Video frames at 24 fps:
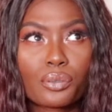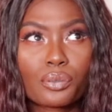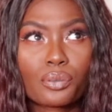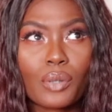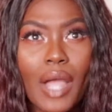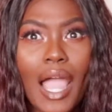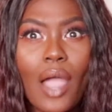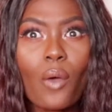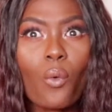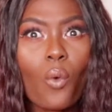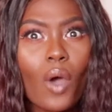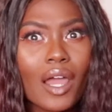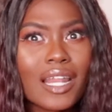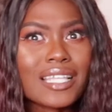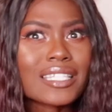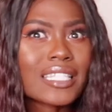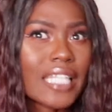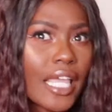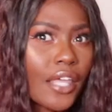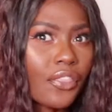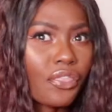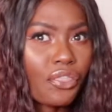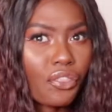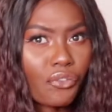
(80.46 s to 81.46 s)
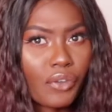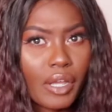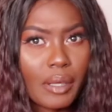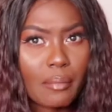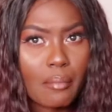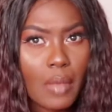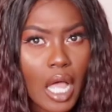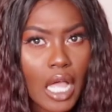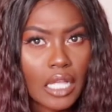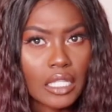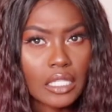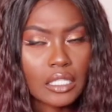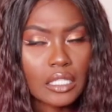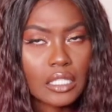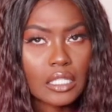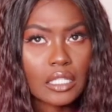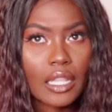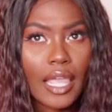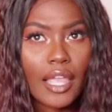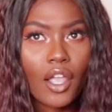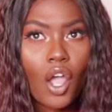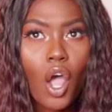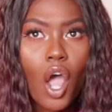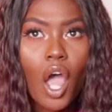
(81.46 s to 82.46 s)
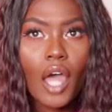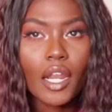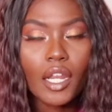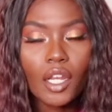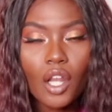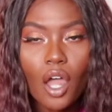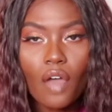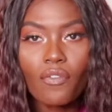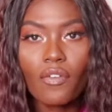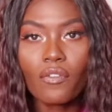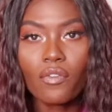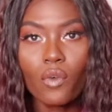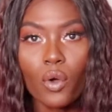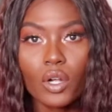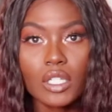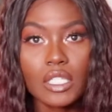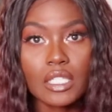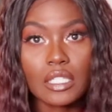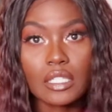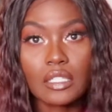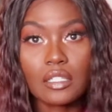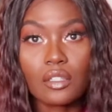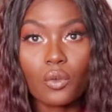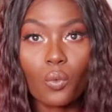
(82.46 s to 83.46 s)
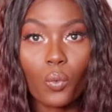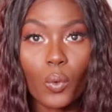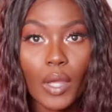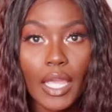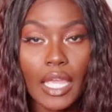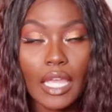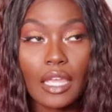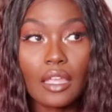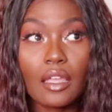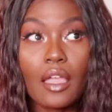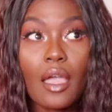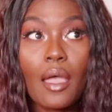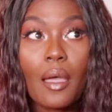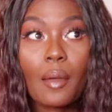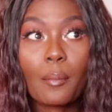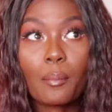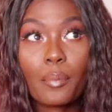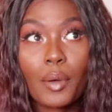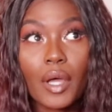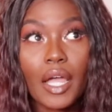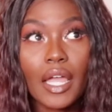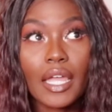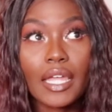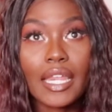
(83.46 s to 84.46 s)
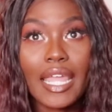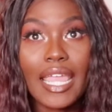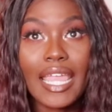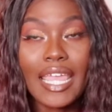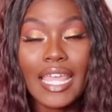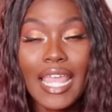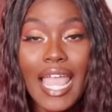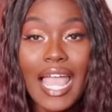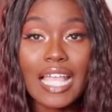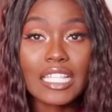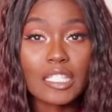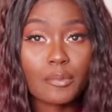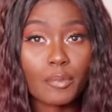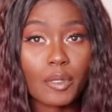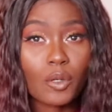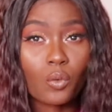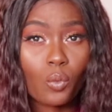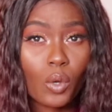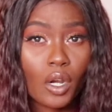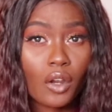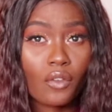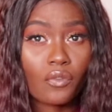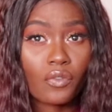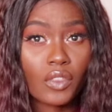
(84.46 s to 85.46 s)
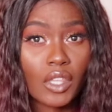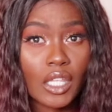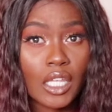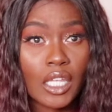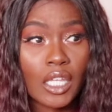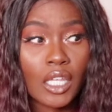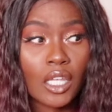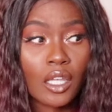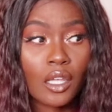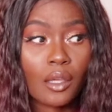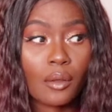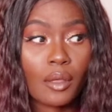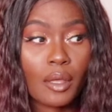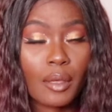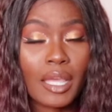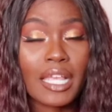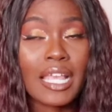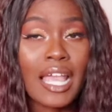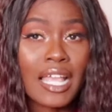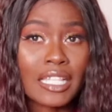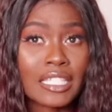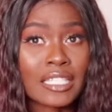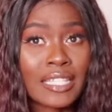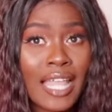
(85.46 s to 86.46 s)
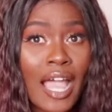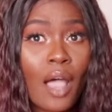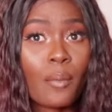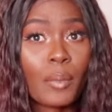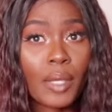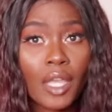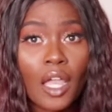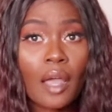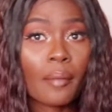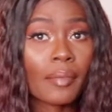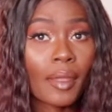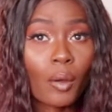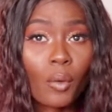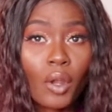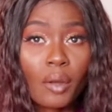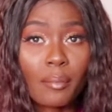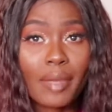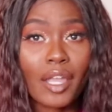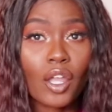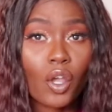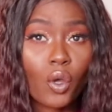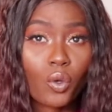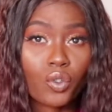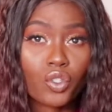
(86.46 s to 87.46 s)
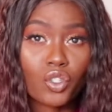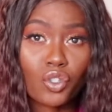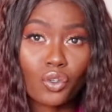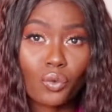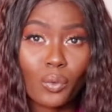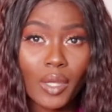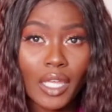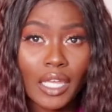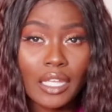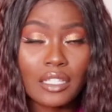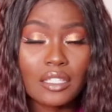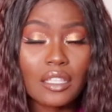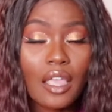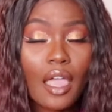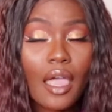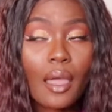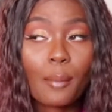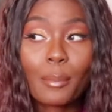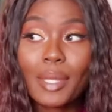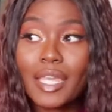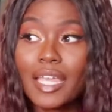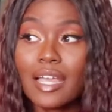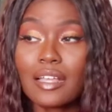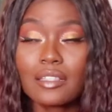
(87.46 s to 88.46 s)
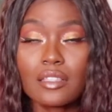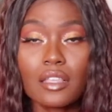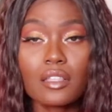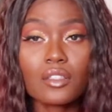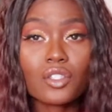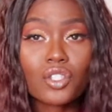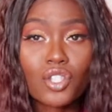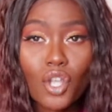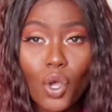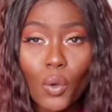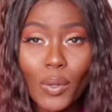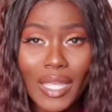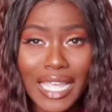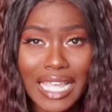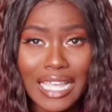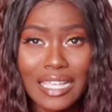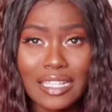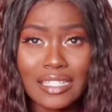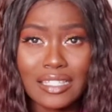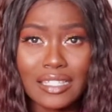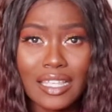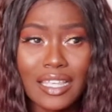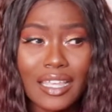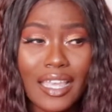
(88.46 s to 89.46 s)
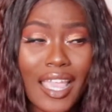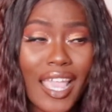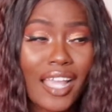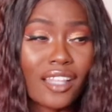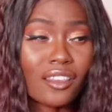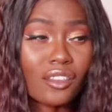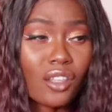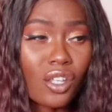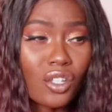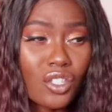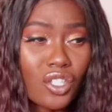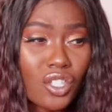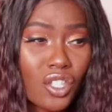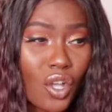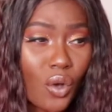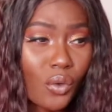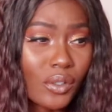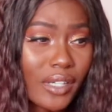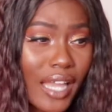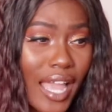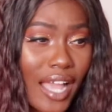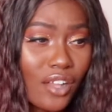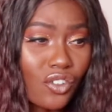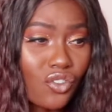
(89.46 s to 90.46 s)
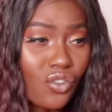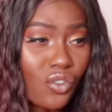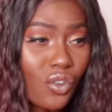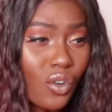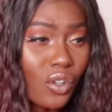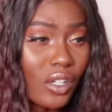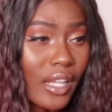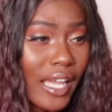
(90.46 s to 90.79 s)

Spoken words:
I want to say 3 months, like on and off. Of course, this is a wig, but it has been it has now become like one of my go-to wigs because it's so easy. It looks so natural.